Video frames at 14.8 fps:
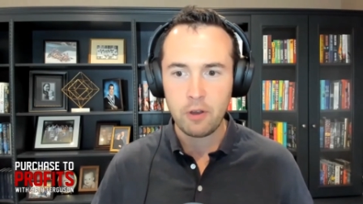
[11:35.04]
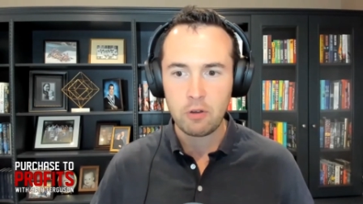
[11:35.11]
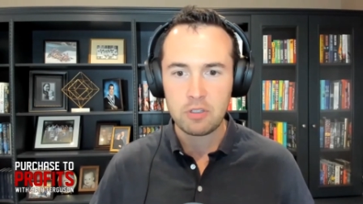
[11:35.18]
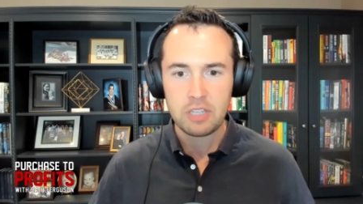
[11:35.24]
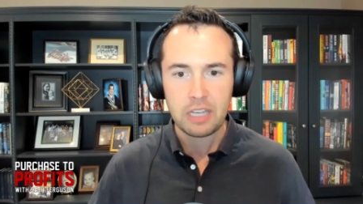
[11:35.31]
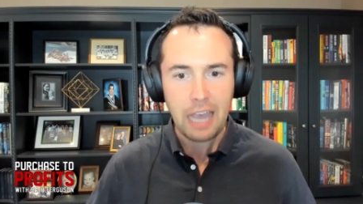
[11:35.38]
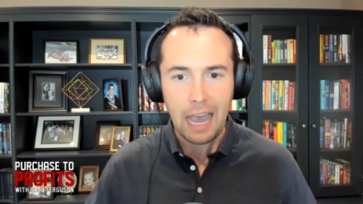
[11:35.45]

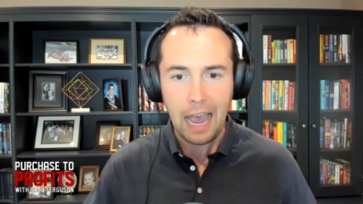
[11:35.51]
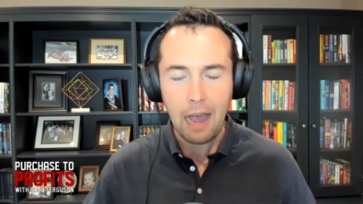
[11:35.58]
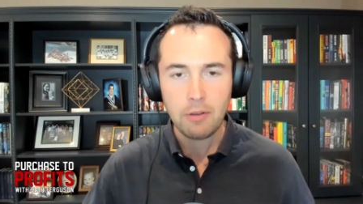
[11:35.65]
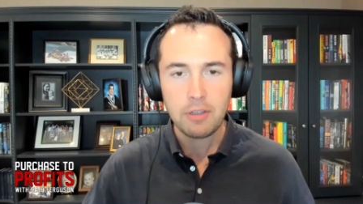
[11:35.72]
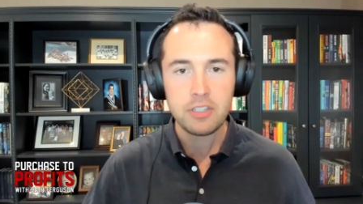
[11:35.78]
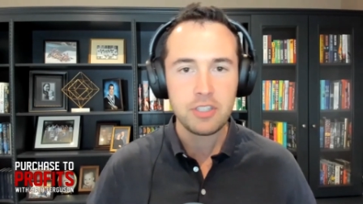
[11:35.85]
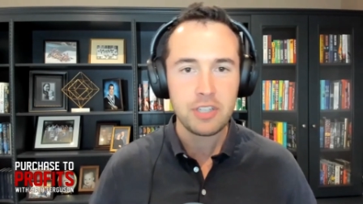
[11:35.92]
years. Like,
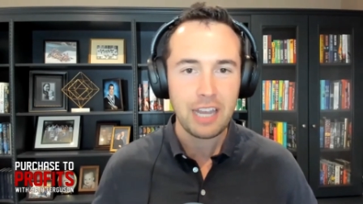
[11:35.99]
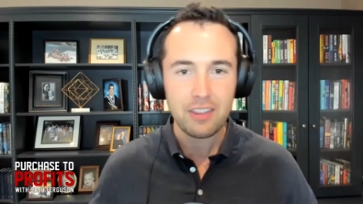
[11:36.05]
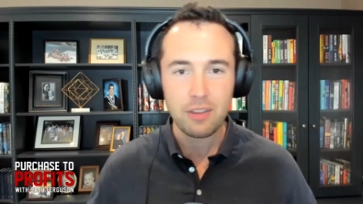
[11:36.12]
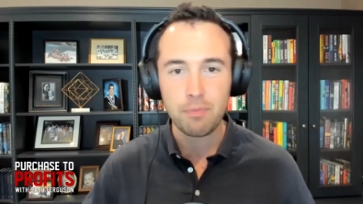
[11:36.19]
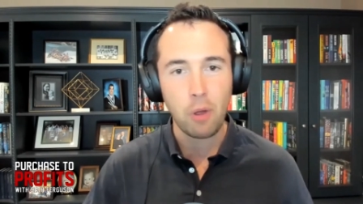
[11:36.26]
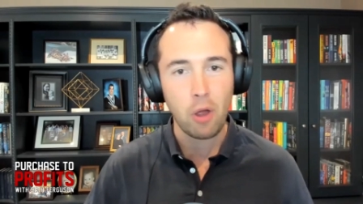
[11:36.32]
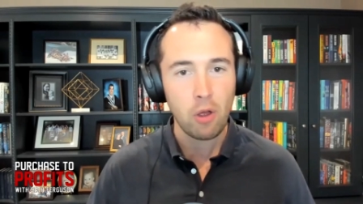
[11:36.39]
how did you
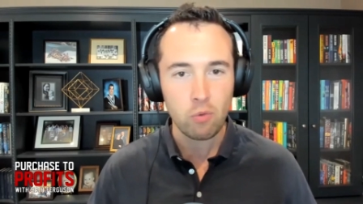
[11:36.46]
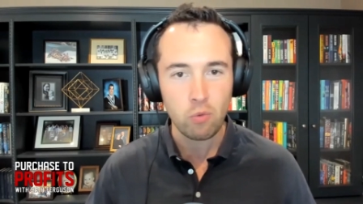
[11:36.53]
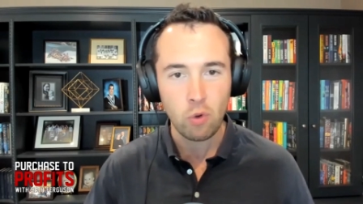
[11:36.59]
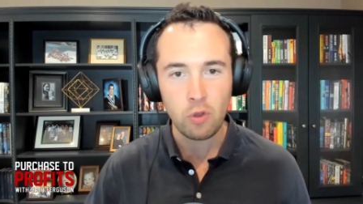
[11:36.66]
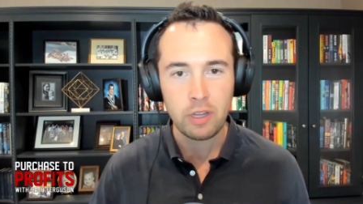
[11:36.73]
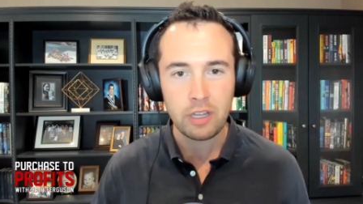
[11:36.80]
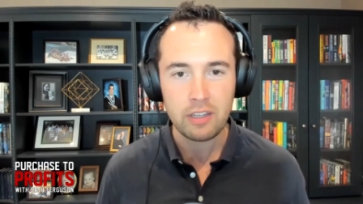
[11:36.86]
get the ball
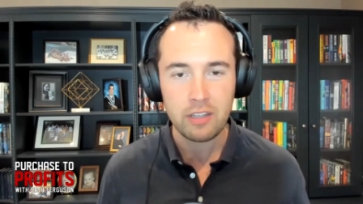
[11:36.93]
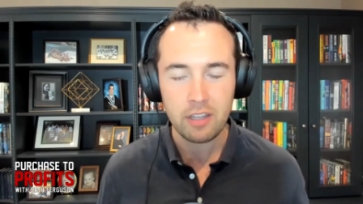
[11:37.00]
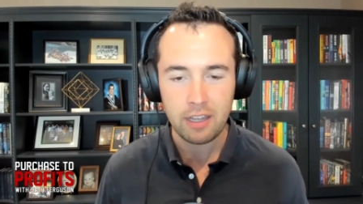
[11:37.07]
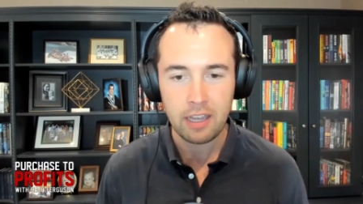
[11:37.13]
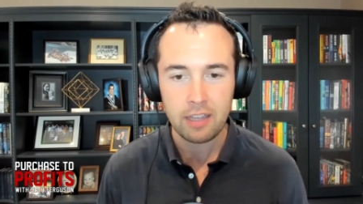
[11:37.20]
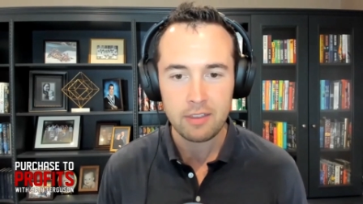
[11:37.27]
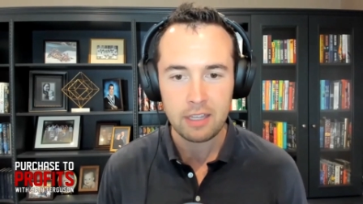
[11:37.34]
rolling
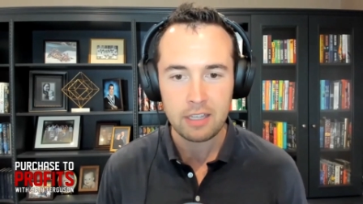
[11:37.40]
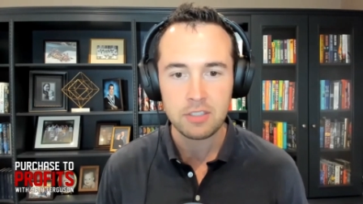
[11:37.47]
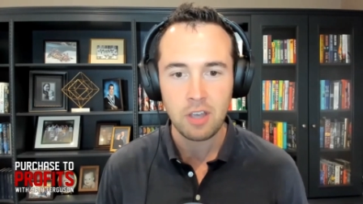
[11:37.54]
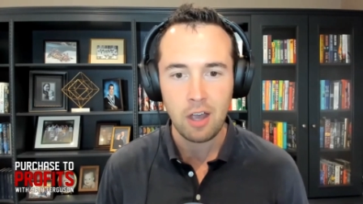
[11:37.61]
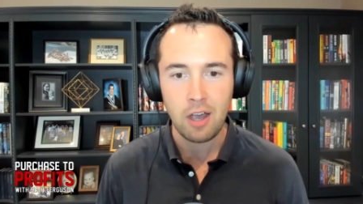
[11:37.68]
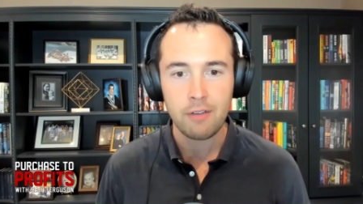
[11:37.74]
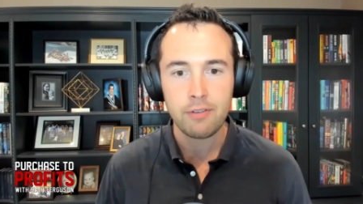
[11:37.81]
to kick
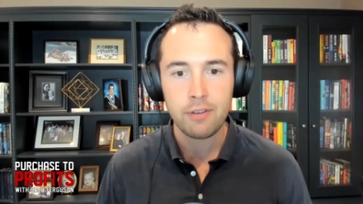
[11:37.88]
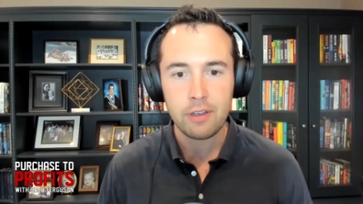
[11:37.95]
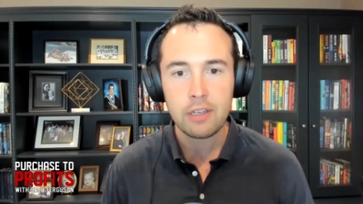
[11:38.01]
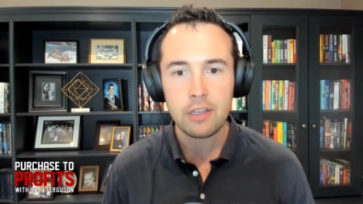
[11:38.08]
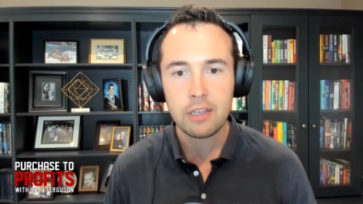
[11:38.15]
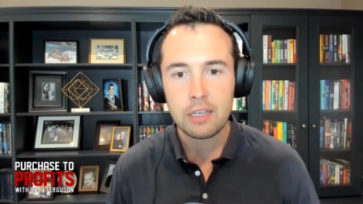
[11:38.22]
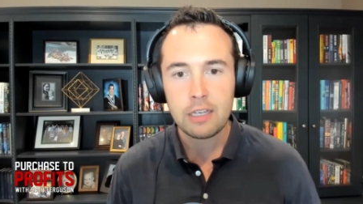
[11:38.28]
things off?
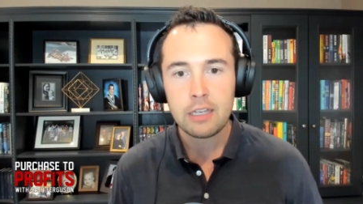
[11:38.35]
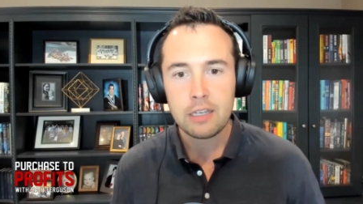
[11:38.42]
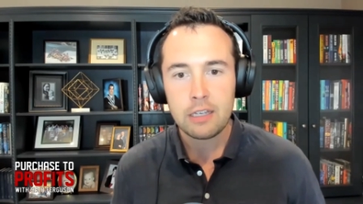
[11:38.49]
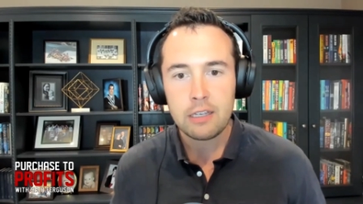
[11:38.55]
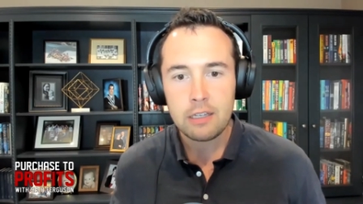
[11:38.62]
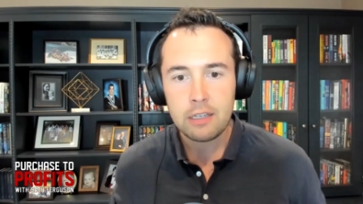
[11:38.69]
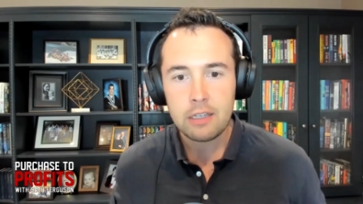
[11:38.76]

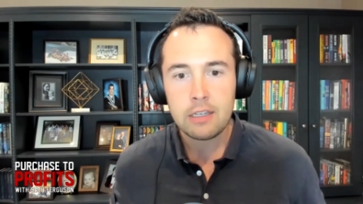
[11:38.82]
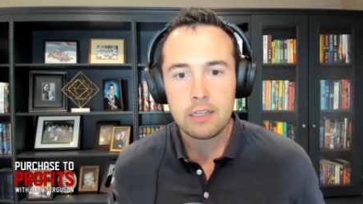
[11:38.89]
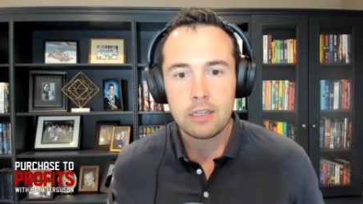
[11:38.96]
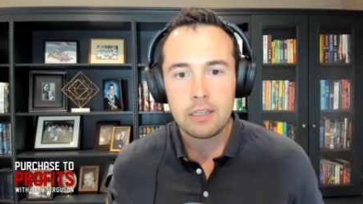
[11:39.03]
So